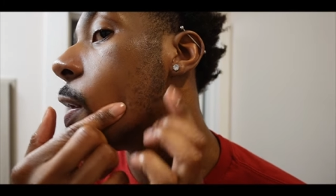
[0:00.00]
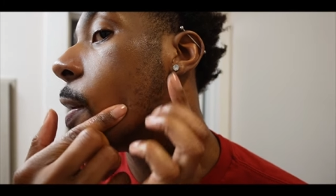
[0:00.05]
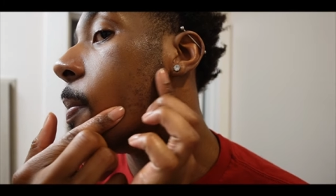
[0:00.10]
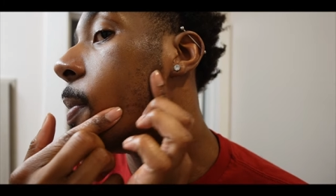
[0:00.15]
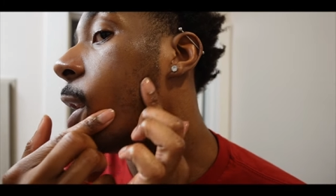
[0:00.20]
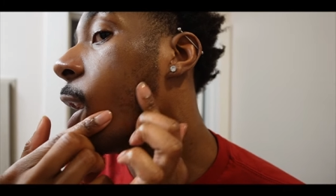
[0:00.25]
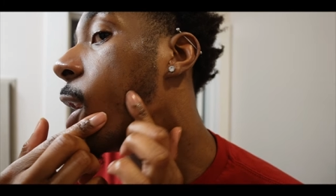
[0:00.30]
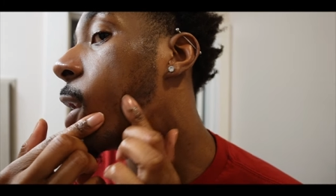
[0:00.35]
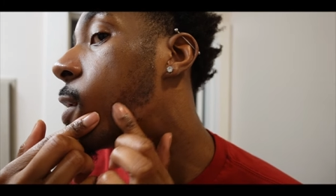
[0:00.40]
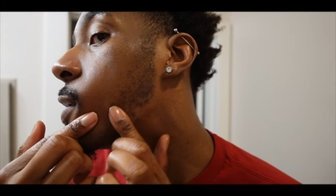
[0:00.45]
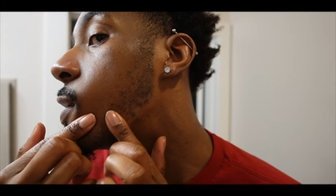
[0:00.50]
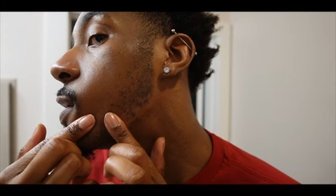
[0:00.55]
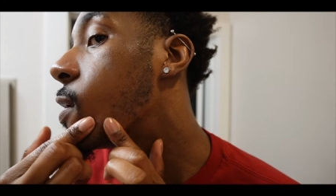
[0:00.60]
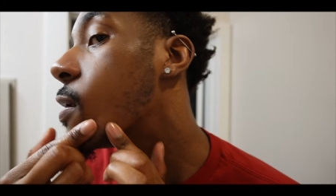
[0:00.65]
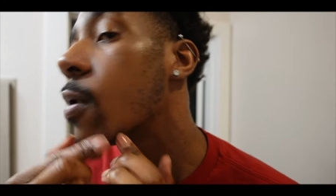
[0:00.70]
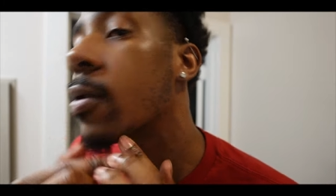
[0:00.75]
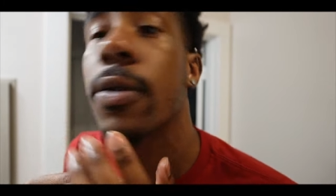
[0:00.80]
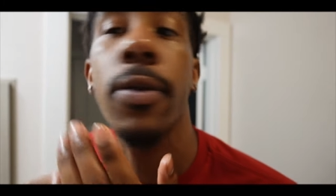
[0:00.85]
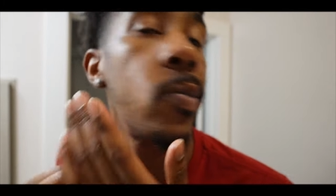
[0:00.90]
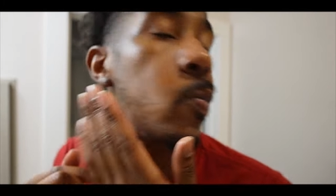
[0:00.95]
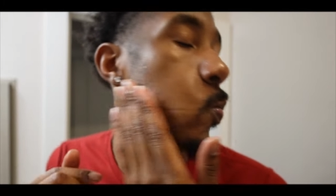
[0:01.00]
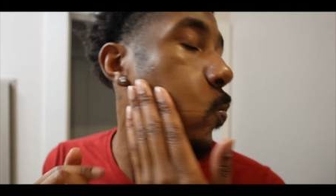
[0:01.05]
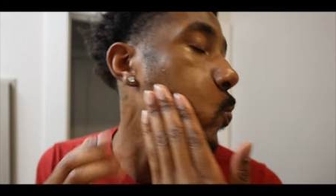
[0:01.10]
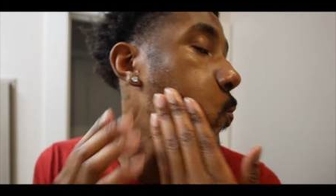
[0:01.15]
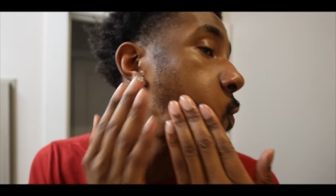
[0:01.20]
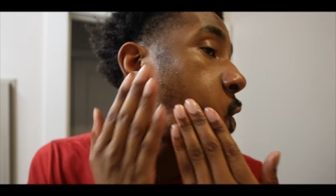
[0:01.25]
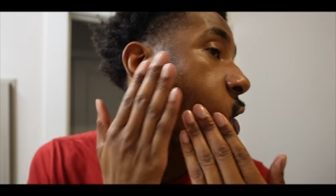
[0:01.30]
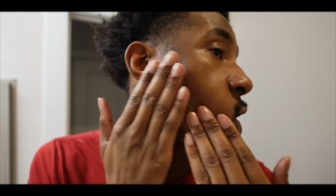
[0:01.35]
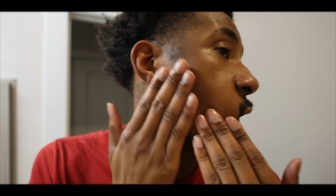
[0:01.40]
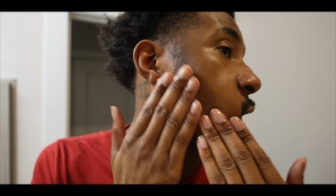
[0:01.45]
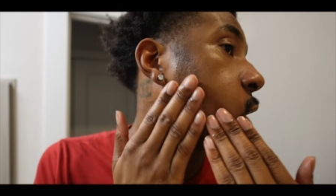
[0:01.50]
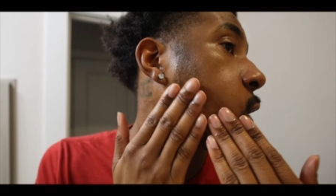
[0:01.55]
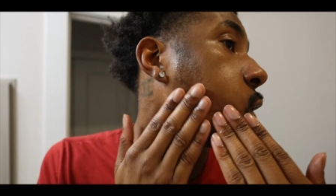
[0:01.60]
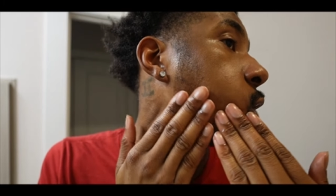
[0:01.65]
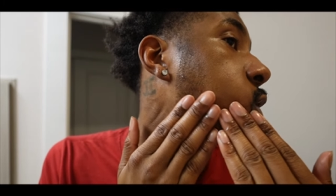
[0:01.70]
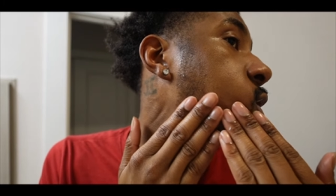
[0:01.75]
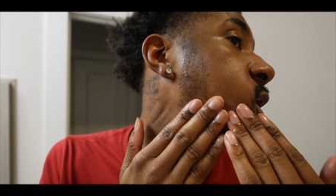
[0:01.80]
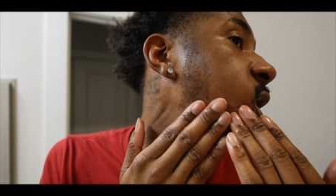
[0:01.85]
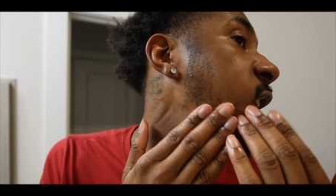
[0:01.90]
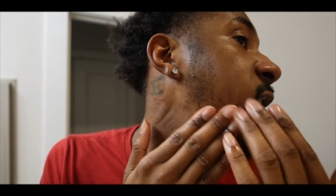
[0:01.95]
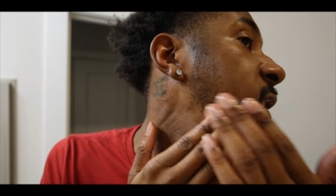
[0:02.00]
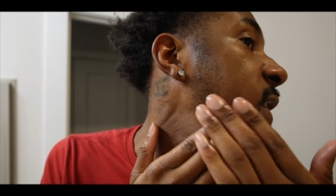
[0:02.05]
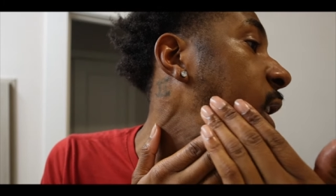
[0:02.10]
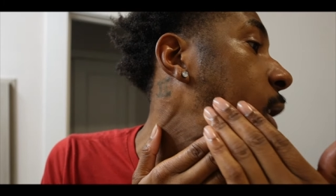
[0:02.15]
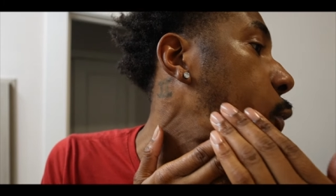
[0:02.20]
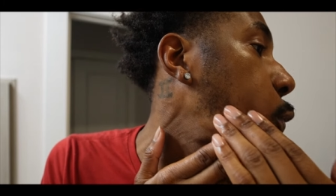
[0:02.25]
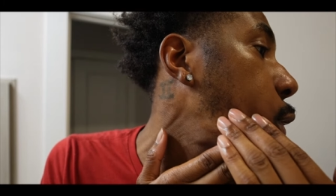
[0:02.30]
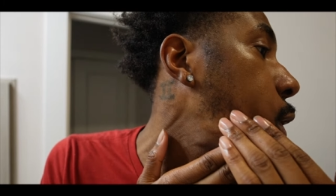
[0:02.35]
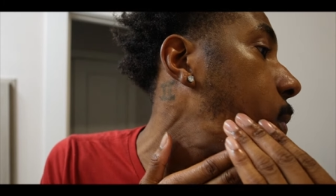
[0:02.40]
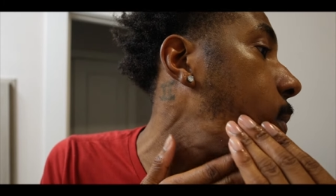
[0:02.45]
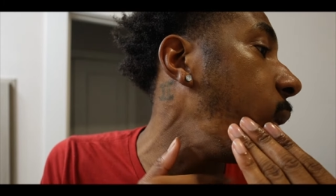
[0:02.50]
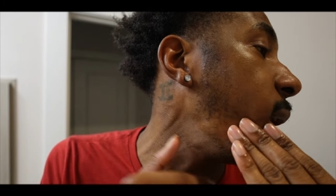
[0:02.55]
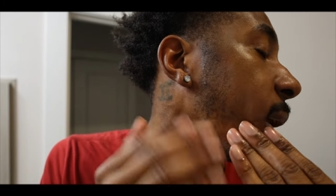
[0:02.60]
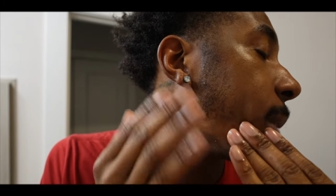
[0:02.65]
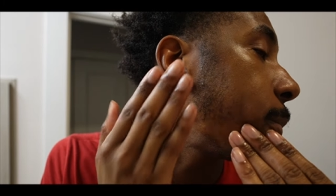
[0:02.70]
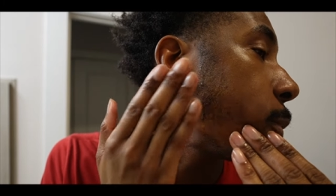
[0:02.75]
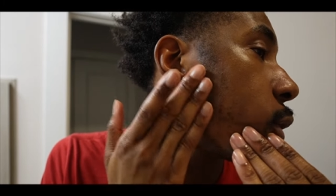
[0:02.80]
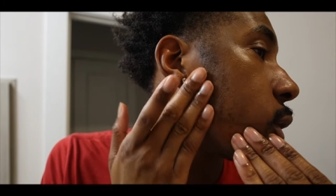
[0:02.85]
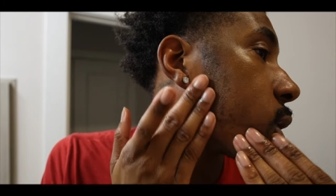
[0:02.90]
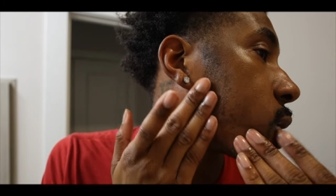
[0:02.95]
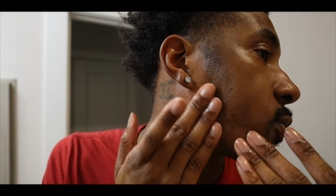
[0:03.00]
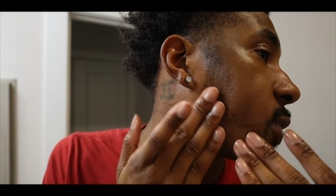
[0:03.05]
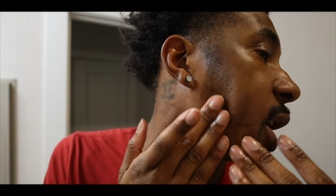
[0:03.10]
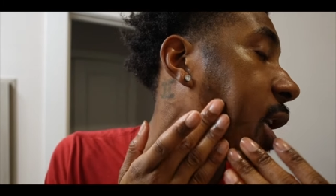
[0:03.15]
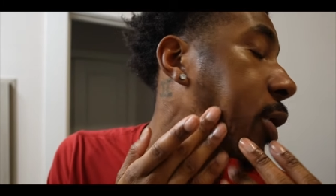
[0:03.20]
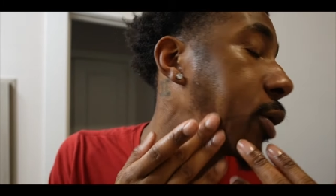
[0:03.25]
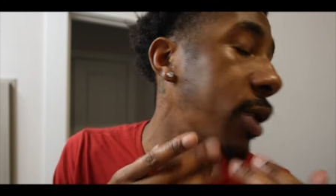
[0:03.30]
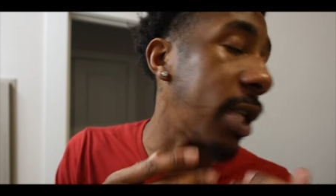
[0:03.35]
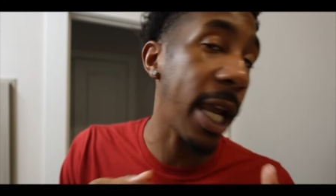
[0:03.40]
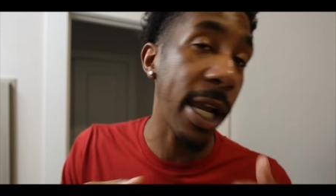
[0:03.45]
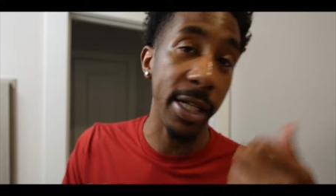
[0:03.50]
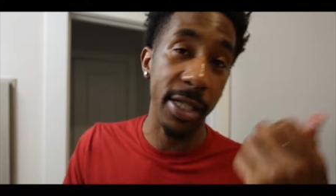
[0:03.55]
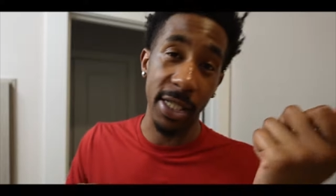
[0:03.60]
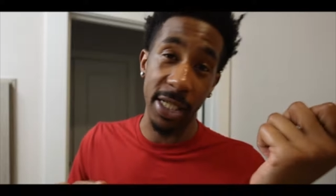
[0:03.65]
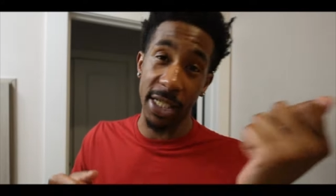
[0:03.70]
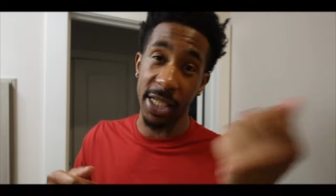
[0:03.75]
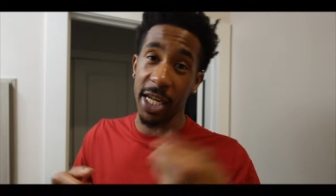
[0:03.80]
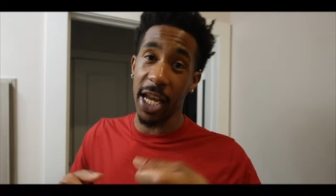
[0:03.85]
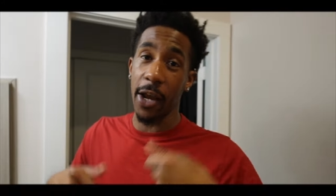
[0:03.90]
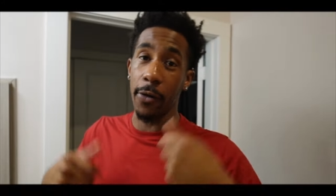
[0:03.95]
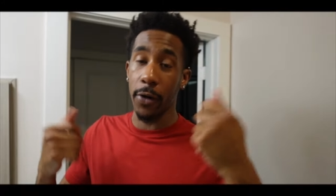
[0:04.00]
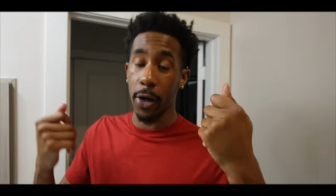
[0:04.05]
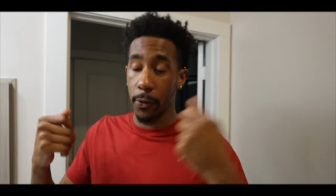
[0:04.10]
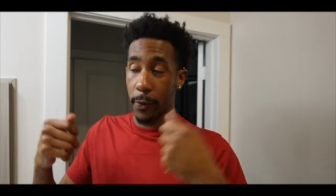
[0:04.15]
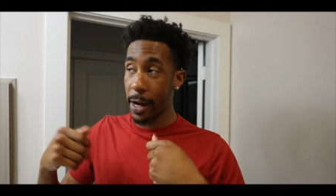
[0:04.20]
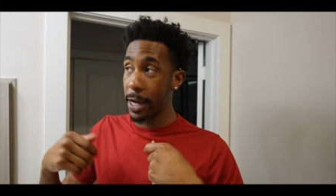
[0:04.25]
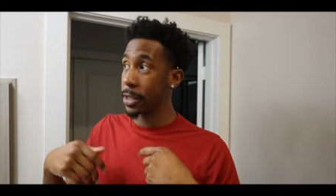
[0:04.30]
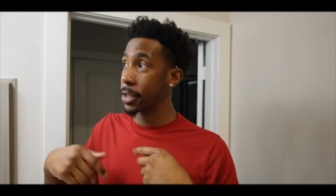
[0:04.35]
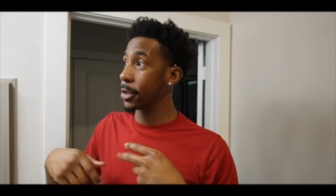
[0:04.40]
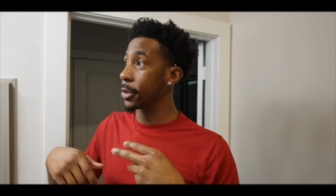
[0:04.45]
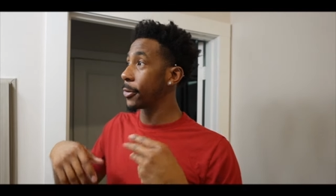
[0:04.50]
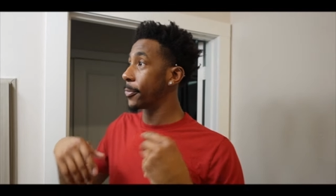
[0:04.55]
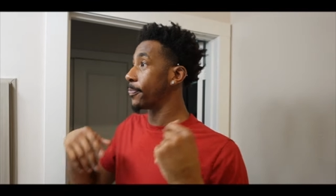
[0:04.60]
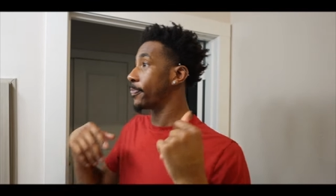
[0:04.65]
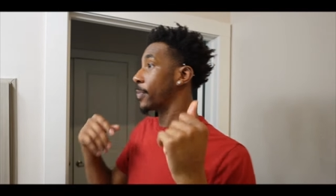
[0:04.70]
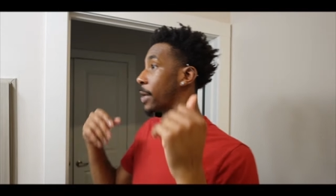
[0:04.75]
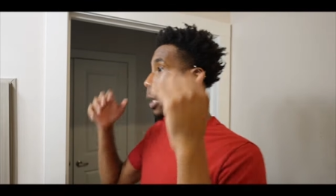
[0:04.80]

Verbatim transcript: the blackness, cause y'all know I used to have like real black marks and I used to actually shave with a razor.